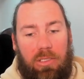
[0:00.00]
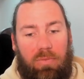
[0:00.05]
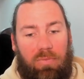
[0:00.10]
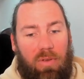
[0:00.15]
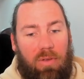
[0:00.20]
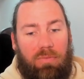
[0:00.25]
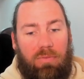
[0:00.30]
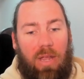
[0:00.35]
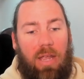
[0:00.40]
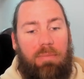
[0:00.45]

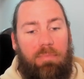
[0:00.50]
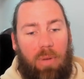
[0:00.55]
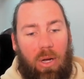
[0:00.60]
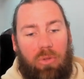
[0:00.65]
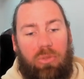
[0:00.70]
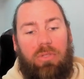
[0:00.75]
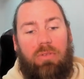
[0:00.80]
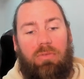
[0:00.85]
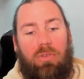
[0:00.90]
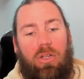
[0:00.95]
15
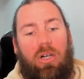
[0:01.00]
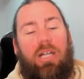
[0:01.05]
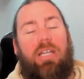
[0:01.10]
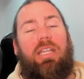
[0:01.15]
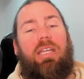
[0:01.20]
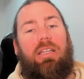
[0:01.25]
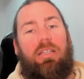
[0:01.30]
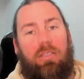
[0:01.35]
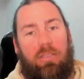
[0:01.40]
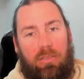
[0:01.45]
bolts of
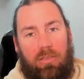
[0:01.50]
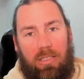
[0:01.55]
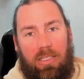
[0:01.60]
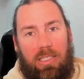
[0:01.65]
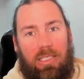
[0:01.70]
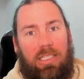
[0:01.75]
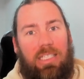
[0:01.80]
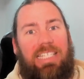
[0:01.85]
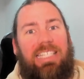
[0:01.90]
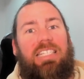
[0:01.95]
lightning
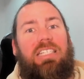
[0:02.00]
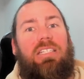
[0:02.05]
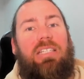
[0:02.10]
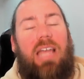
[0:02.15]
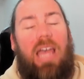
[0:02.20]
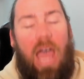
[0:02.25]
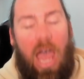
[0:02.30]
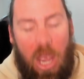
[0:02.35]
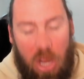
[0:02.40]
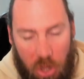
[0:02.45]
is
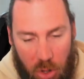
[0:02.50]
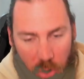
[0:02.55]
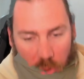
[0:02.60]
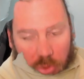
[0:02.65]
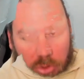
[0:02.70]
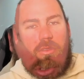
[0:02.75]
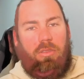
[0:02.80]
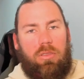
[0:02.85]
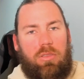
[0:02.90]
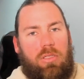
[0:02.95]

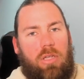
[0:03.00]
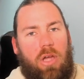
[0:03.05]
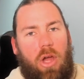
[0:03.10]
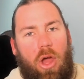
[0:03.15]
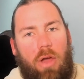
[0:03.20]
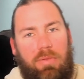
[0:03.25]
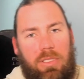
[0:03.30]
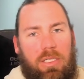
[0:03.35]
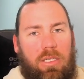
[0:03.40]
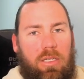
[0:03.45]
huge. So
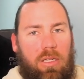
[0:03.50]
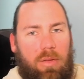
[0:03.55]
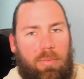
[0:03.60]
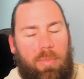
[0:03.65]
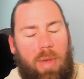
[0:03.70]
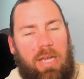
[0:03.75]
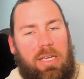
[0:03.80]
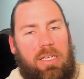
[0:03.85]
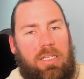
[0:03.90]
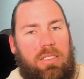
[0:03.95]
over to the
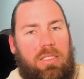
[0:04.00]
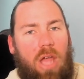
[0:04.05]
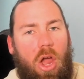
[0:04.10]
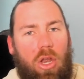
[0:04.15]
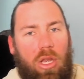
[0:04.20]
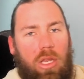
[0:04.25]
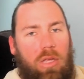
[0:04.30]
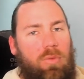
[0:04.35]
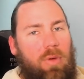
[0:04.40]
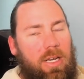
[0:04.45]
companions, the
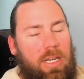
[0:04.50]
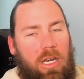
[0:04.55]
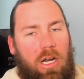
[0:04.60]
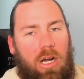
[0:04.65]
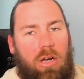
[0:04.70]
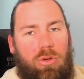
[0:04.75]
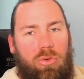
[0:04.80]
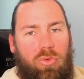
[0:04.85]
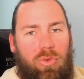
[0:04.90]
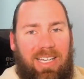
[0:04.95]
only one that
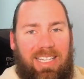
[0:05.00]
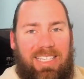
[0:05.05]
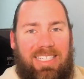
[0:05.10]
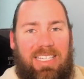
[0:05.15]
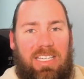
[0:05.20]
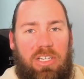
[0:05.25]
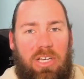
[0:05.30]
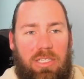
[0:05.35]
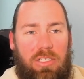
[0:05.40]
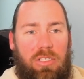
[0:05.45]
I would really
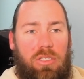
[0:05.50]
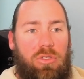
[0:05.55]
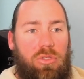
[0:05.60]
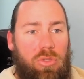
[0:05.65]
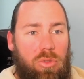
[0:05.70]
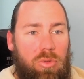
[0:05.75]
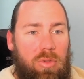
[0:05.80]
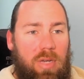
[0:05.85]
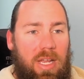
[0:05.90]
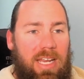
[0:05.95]
suggest you
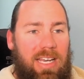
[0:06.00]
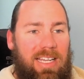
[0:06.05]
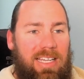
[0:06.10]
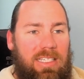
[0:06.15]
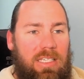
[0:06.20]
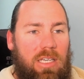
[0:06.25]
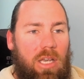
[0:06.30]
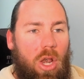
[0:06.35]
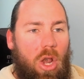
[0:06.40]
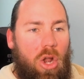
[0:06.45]
do need
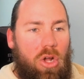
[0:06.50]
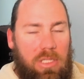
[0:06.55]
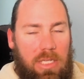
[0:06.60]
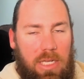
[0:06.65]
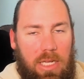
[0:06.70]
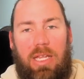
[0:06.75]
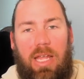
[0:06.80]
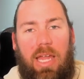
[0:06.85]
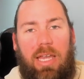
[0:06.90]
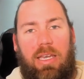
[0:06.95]
is
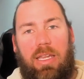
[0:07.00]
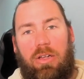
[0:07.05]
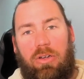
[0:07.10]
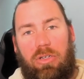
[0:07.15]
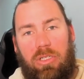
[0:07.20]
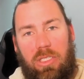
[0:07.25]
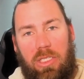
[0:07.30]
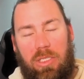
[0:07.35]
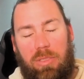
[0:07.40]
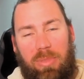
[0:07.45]
Lottie, and there
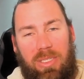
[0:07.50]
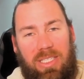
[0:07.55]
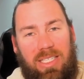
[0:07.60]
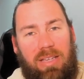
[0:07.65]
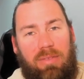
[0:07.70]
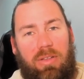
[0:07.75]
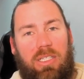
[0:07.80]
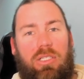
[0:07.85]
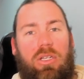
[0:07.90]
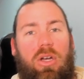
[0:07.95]
is a
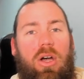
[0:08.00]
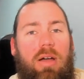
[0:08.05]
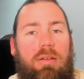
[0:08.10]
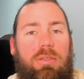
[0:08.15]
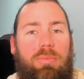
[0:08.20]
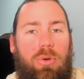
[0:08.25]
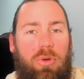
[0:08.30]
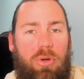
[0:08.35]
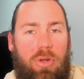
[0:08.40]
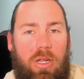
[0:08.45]
specific time
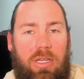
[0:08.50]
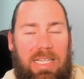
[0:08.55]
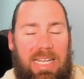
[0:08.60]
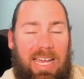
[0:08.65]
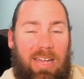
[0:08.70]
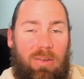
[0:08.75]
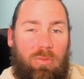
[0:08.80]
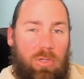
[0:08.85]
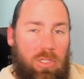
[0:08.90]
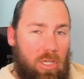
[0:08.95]
to put her
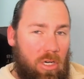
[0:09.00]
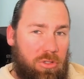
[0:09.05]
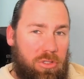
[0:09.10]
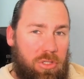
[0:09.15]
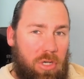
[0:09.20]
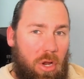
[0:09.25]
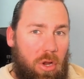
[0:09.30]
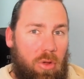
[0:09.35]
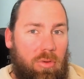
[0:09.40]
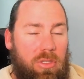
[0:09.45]
down, which I'll
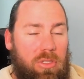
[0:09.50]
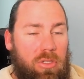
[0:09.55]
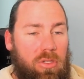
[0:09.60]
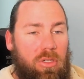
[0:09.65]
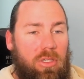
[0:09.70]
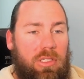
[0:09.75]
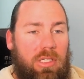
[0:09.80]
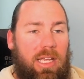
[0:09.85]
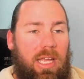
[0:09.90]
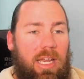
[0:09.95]
show you as soon
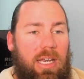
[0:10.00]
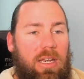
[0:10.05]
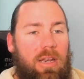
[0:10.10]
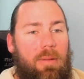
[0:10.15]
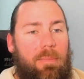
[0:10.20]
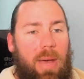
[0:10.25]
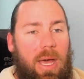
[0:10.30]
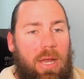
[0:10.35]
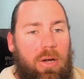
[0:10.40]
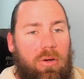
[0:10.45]
as I get into
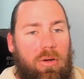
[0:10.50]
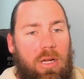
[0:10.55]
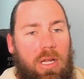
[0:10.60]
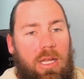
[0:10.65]
battle.